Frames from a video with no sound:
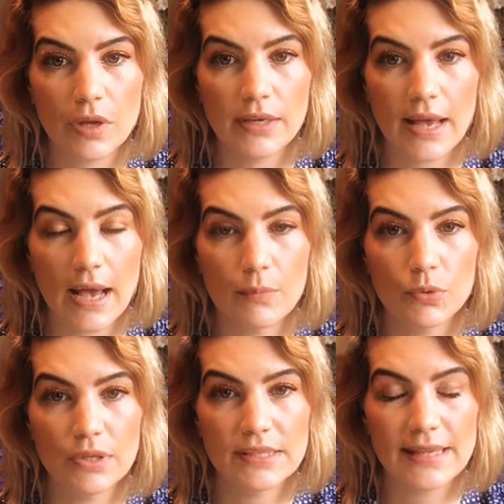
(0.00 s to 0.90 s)
yeah, I'm
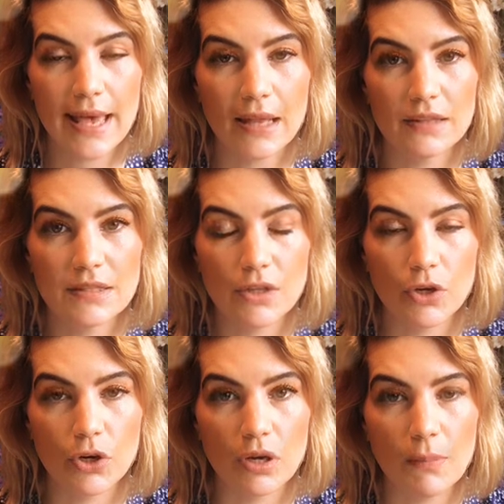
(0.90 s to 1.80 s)
really sad to
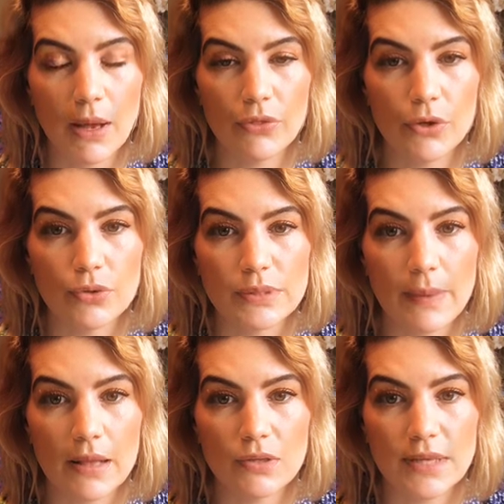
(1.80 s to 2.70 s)
learn about those
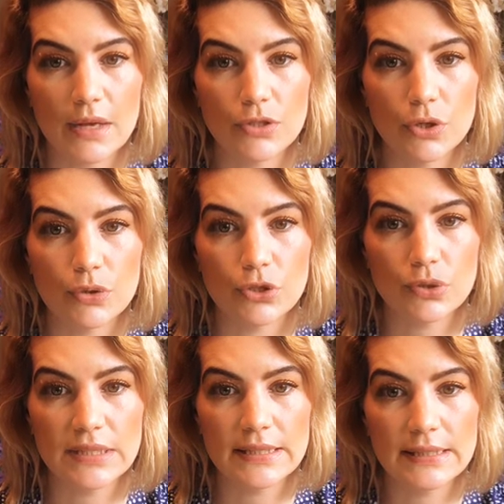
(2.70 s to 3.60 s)
Palo Santo
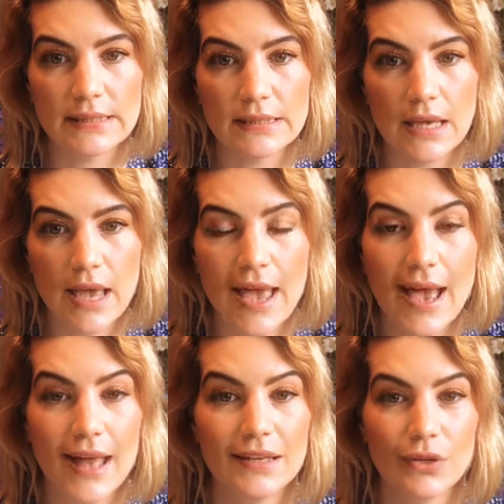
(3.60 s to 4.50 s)
trees.
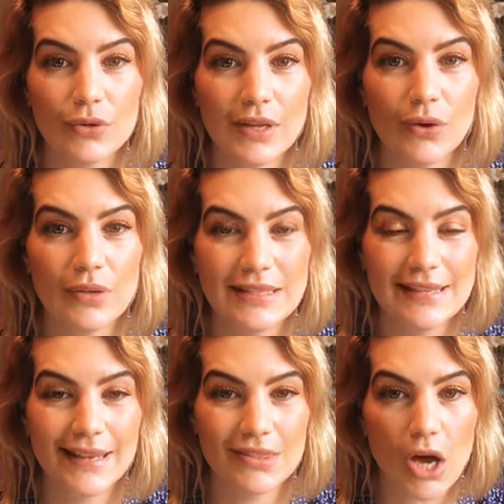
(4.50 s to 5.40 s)
And you know, they only
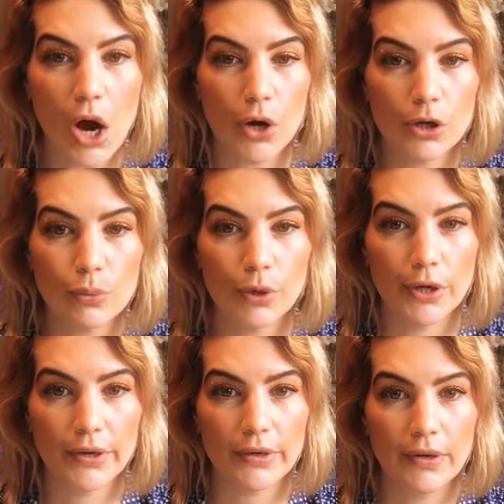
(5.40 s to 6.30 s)
take the
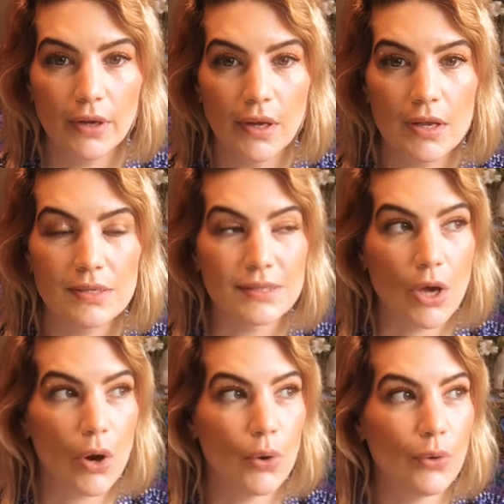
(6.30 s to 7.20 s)
heartwood,
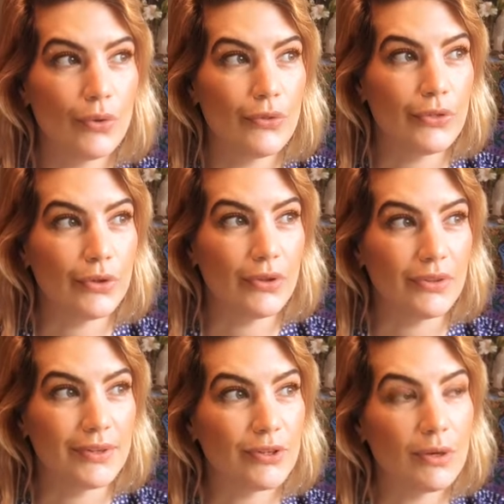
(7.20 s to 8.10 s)
so the
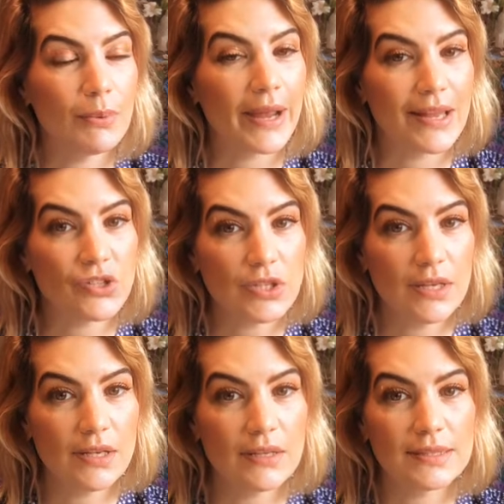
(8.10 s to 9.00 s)
little
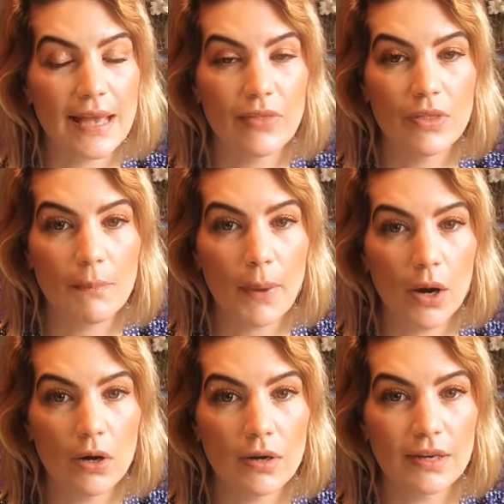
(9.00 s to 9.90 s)
branches and the
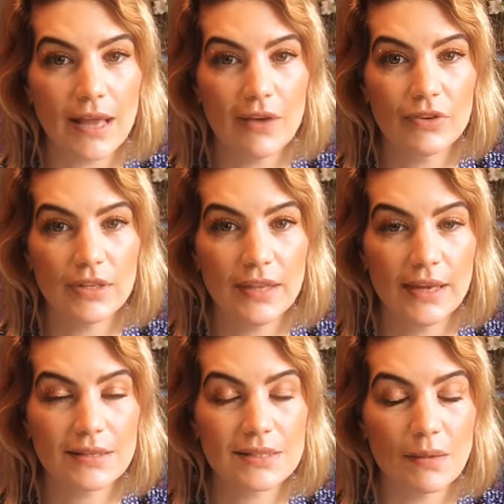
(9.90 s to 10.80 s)
bark and
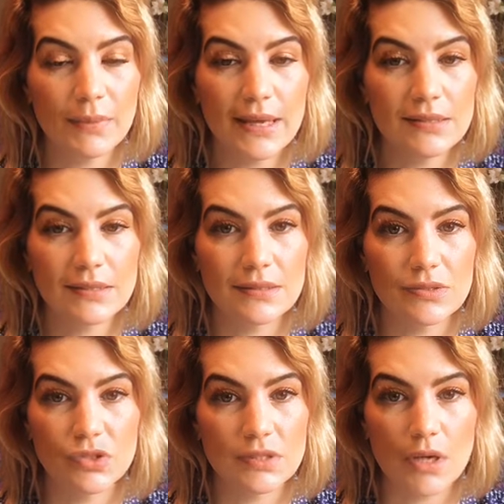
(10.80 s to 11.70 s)
everything in some cases
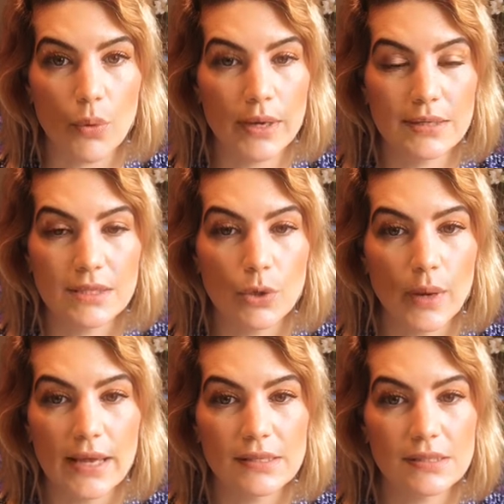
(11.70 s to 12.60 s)
is just going to
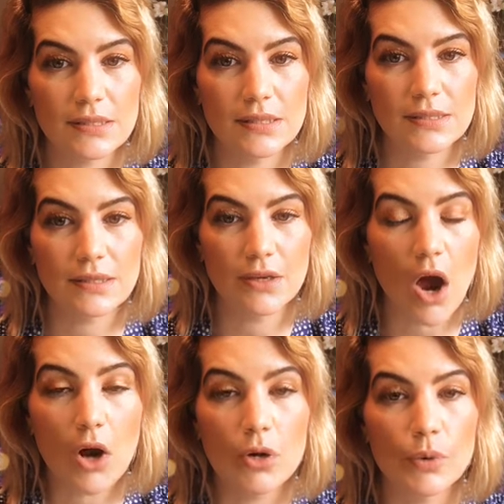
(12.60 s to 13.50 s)
waste because the
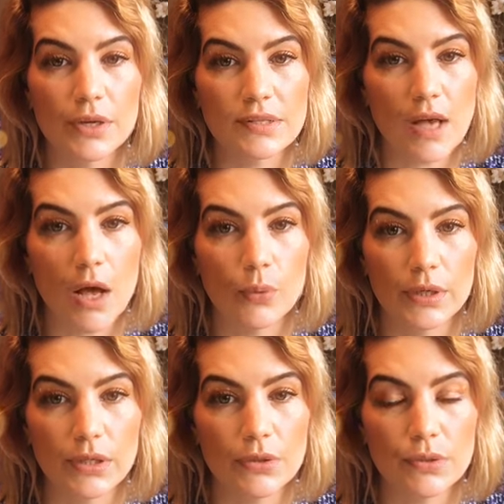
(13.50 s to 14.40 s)
heartwood is all we
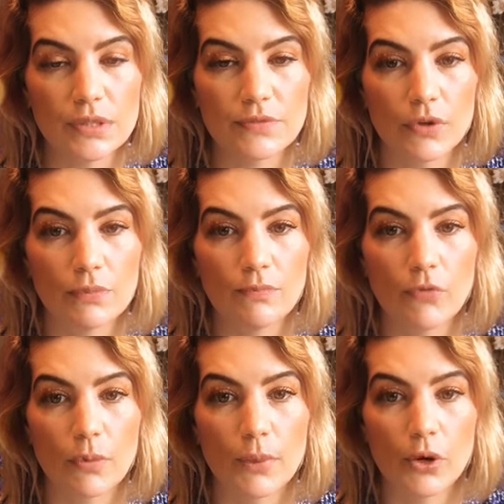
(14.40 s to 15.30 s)
use for,
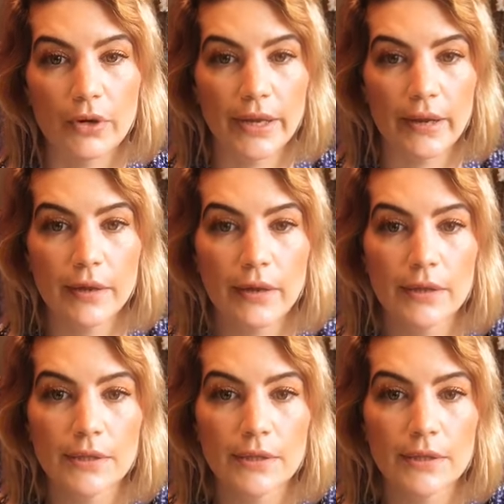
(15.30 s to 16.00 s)
for burning.